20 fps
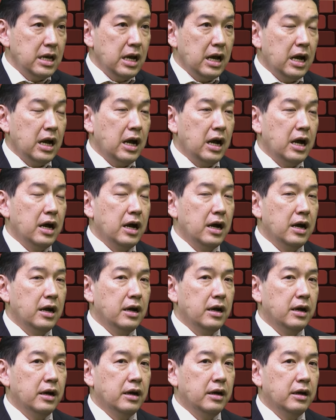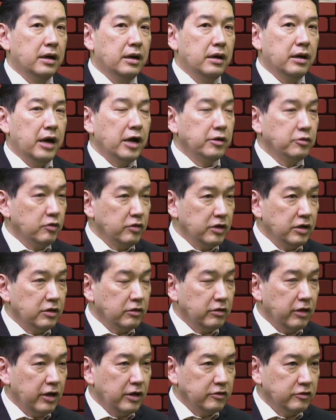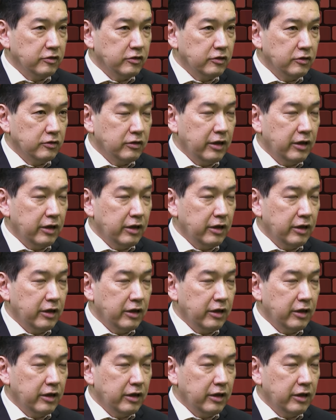agroecological